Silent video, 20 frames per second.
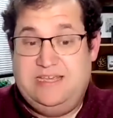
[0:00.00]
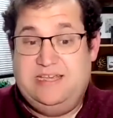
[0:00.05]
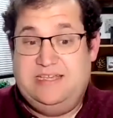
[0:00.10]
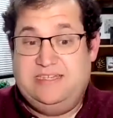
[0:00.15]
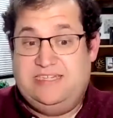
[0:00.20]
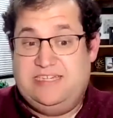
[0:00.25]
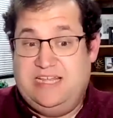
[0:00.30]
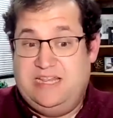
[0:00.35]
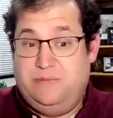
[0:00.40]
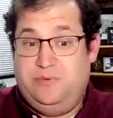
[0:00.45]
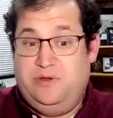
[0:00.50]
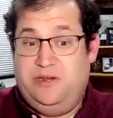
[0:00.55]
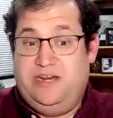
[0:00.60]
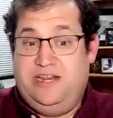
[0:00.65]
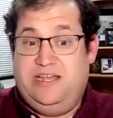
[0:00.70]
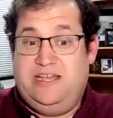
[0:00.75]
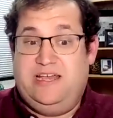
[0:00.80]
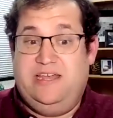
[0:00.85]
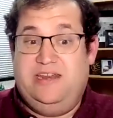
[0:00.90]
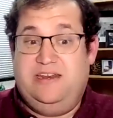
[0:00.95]

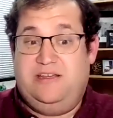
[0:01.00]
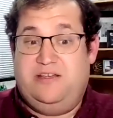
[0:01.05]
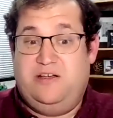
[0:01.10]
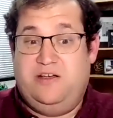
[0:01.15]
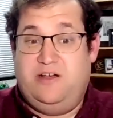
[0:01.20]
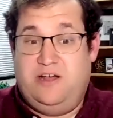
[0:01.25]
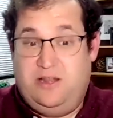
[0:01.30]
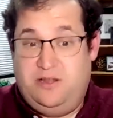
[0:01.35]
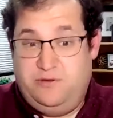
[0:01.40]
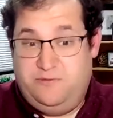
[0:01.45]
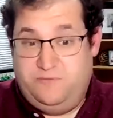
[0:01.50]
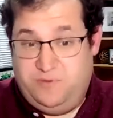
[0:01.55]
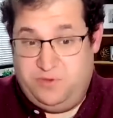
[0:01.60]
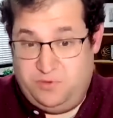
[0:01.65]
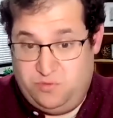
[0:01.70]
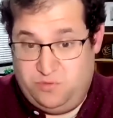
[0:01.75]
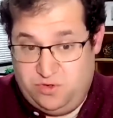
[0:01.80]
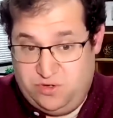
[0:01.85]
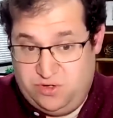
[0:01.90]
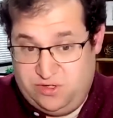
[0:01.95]
celebrating Chanukah all over the
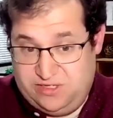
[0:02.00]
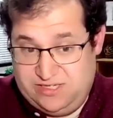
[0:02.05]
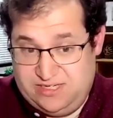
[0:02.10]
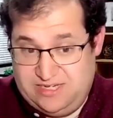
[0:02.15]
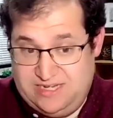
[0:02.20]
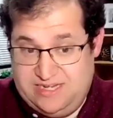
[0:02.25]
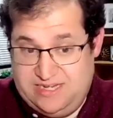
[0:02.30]
world.